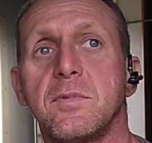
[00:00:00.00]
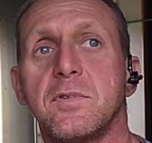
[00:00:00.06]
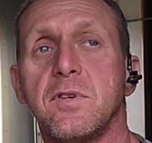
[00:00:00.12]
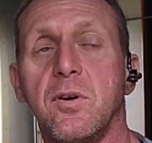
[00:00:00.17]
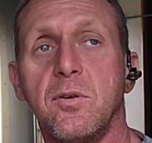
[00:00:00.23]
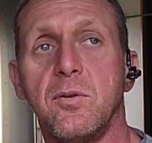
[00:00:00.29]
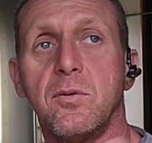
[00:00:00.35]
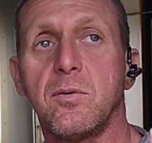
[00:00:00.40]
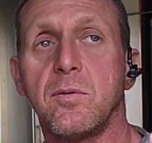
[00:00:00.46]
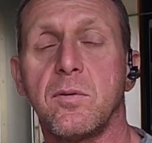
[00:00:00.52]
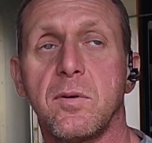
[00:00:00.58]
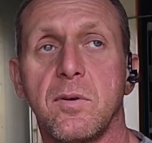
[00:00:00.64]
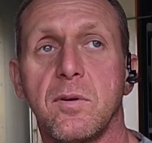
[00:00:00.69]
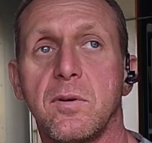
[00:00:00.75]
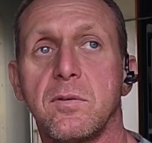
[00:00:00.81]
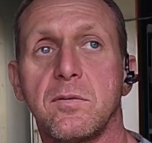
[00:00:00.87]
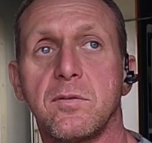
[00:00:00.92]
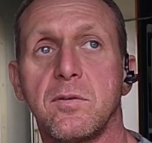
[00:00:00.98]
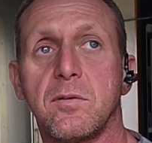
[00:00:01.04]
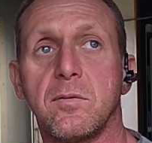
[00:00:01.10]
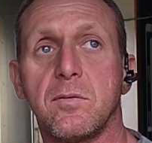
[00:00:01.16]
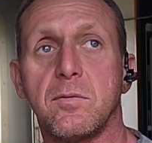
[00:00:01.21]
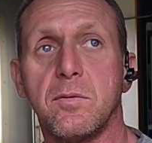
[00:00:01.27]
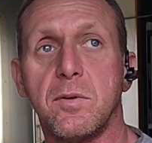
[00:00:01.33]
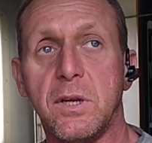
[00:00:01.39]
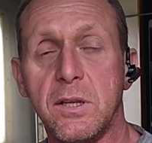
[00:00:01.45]
So
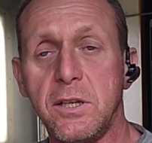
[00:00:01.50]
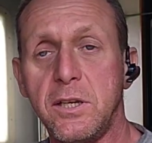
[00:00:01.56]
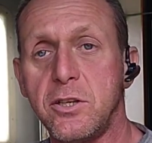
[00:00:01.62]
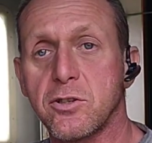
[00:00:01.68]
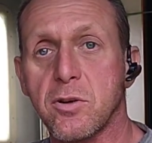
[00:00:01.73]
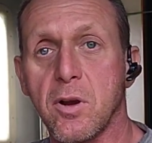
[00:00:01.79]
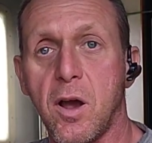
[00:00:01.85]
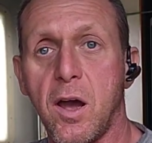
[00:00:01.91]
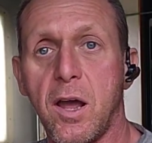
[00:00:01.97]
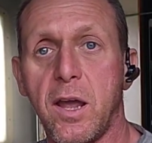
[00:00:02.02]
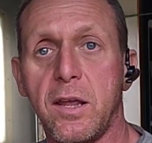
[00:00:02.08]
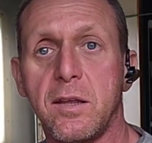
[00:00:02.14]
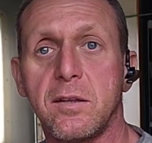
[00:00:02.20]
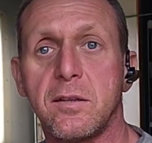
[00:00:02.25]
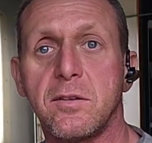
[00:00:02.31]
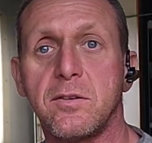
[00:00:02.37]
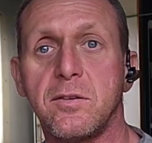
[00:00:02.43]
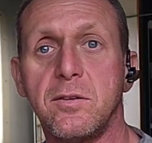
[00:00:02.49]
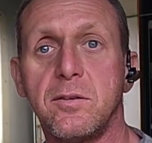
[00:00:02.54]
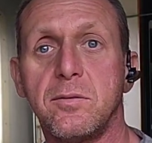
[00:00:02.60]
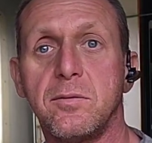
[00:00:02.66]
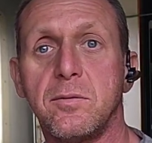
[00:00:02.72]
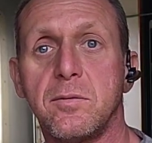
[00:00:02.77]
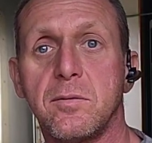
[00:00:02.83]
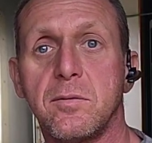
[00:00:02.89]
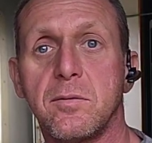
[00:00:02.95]
really try
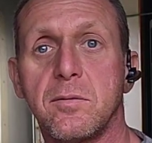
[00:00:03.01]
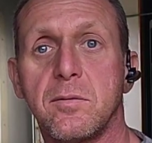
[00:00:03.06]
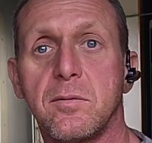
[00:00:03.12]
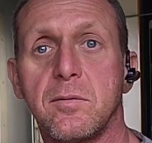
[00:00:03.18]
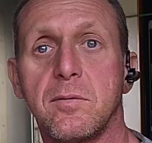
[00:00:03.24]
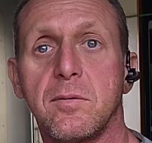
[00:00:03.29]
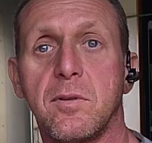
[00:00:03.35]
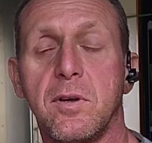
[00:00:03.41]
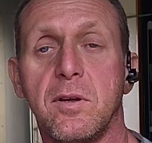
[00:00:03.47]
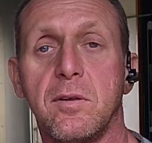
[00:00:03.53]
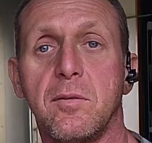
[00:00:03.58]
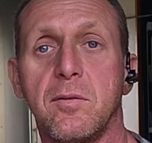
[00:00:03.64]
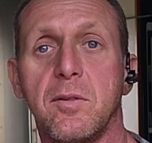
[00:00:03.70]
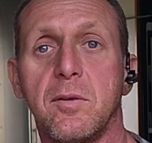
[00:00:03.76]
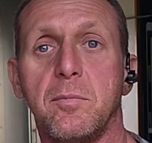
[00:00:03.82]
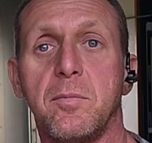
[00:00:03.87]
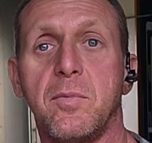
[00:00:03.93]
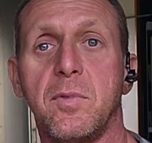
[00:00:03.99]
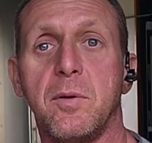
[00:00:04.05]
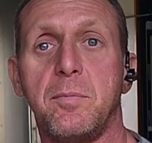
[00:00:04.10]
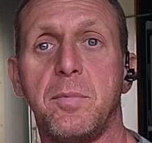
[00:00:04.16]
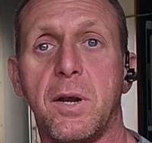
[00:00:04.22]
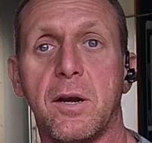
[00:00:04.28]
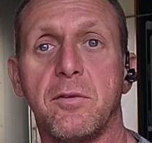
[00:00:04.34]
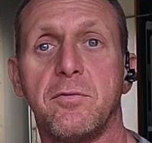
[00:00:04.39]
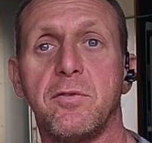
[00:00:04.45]
to the
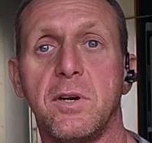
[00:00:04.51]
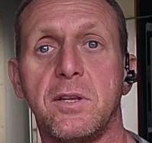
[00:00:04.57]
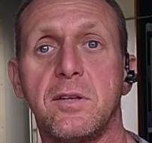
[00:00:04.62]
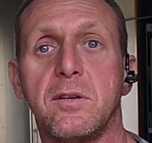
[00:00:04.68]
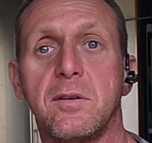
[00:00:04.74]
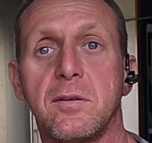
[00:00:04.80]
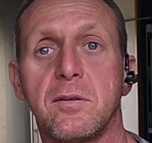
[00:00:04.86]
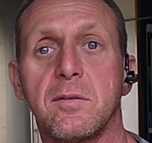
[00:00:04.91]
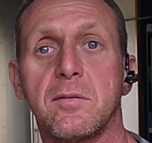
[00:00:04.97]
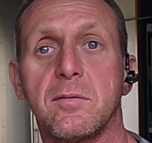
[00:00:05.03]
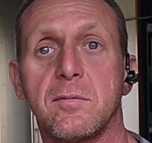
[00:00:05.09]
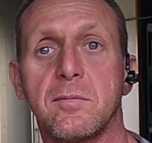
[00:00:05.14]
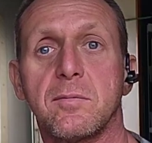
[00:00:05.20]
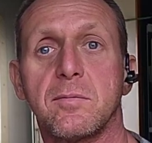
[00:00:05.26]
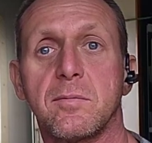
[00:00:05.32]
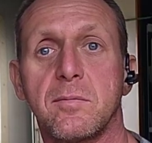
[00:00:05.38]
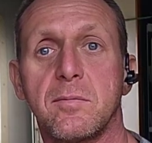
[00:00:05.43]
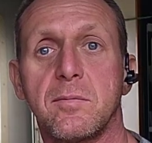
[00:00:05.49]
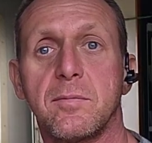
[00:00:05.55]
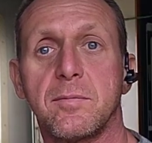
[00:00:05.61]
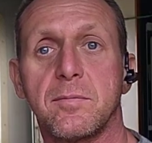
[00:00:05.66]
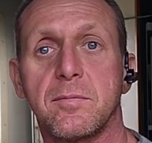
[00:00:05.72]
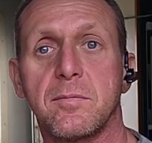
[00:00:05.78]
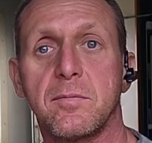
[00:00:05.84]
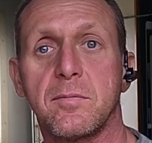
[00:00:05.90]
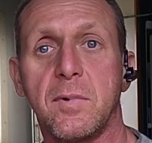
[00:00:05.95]
barefoot,
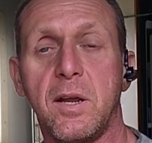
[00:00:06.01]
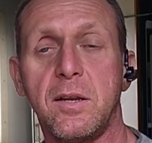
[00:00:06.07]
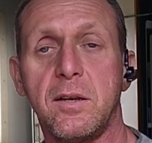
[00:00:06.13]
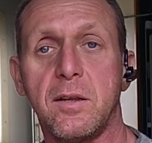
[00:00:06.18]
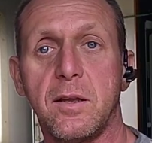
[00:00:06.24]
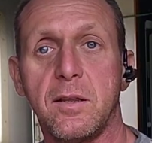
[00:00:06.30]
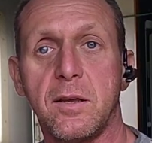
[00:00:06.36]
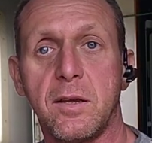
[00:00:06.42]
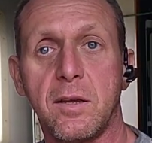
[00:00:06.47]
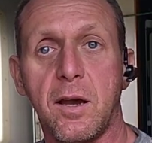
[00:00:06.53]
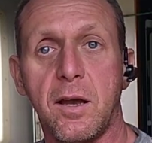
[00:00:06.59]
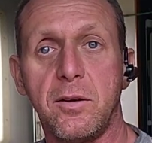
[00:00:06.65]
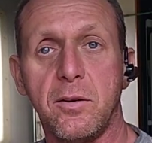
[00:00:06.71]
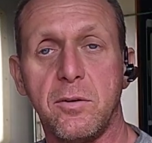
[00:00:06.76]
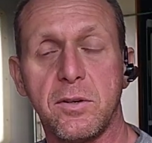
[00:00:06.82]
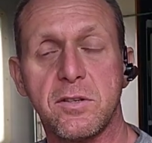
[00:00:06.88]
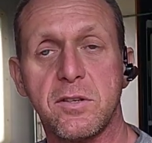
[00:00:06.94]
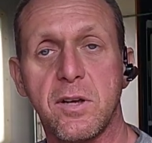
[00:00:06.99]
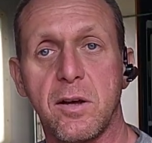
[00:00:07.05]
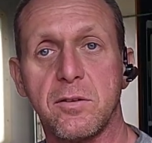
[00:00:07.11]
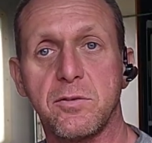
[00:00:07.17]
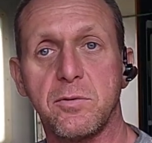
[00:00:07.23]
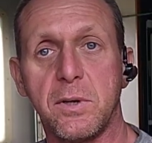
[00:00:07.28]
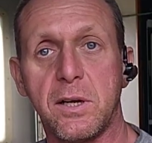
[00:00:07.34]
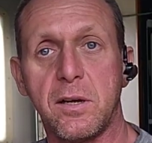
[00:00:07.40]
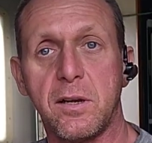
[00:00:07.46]
right? Like, I know it
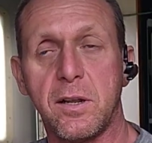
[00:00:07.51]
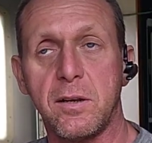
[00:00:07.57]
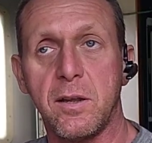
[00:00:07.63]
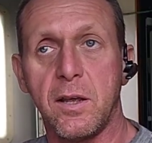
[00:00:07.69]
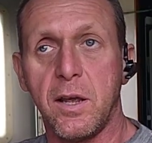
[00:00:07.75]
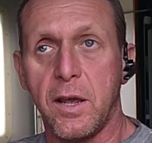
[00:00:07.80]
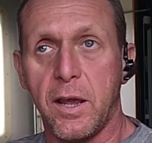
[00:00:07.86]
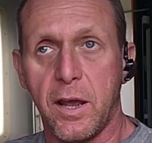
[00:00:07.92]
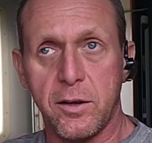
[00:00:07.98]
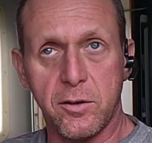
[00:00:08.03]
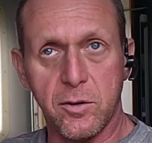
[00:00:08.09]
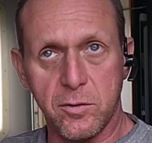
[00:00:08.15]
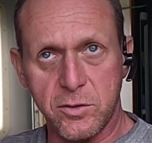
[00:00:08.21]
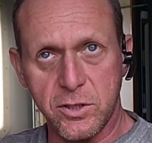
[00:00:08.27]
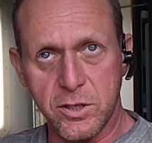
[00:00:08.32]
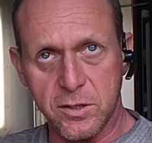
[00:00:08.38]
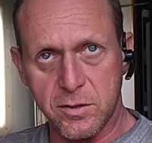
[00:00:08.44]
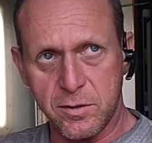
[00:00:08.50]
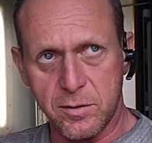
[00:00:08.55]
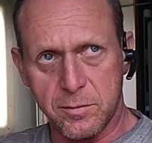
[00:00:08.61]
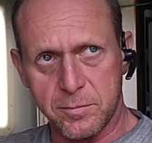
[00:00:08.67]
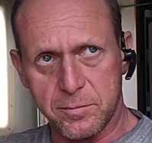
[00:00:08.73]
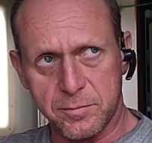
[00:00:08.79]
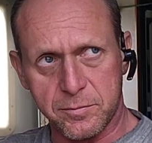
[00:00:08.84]
sounds weird and don't just